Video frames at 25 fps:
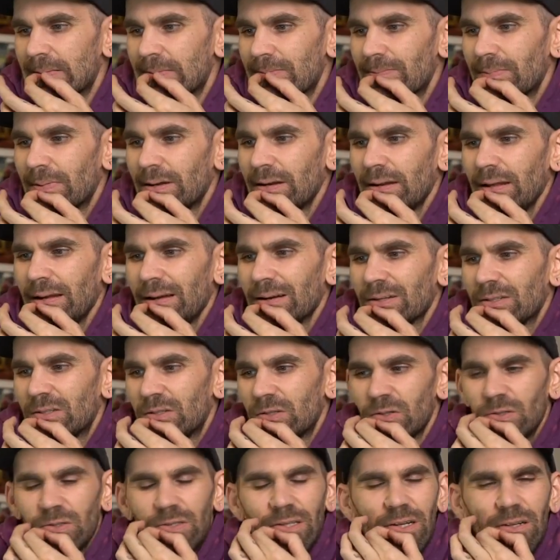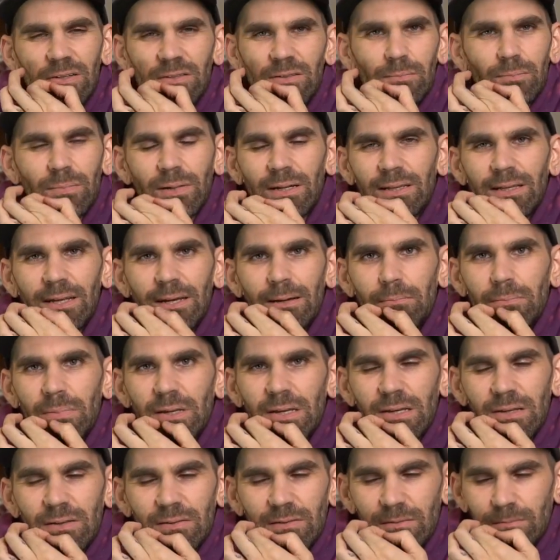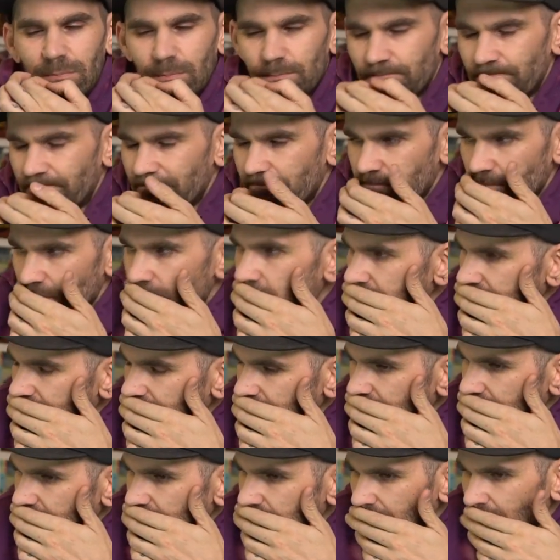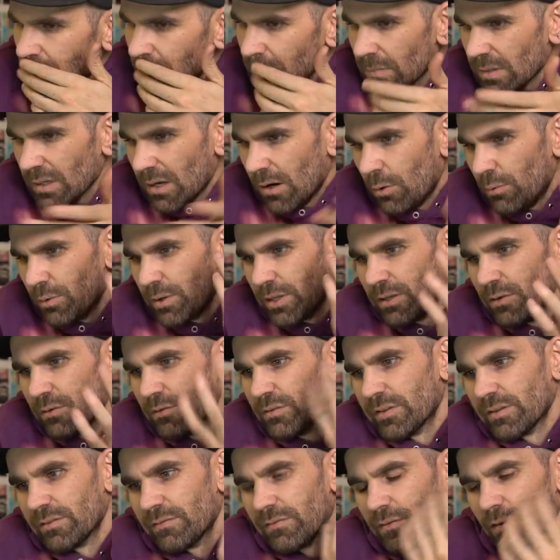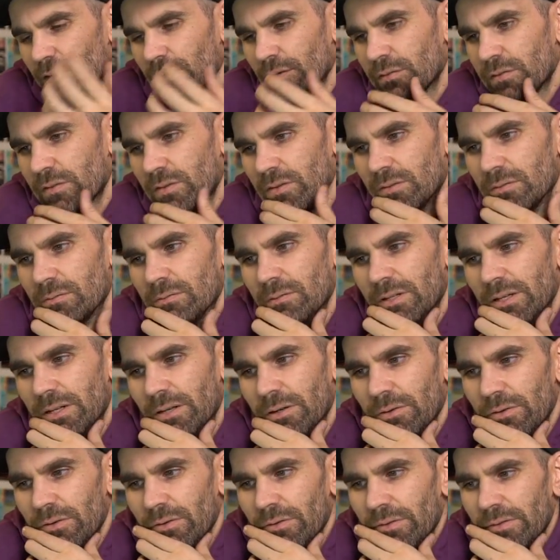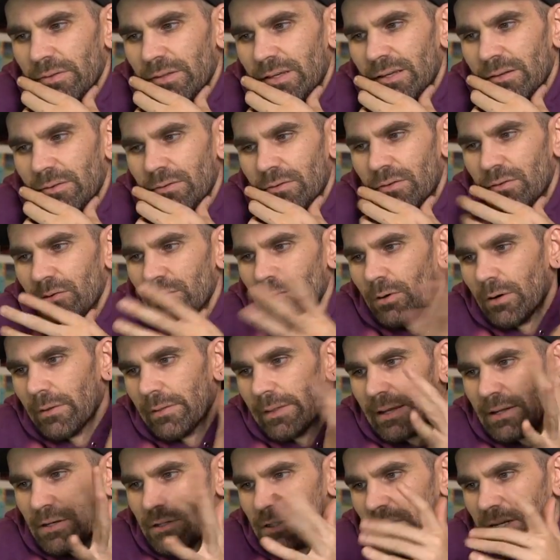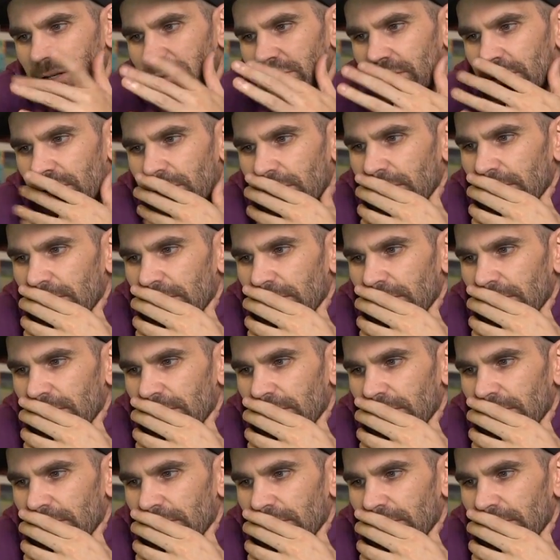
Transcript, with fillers: or Tuesday or something like that, because I want to use it first and, you know, do all that jazz.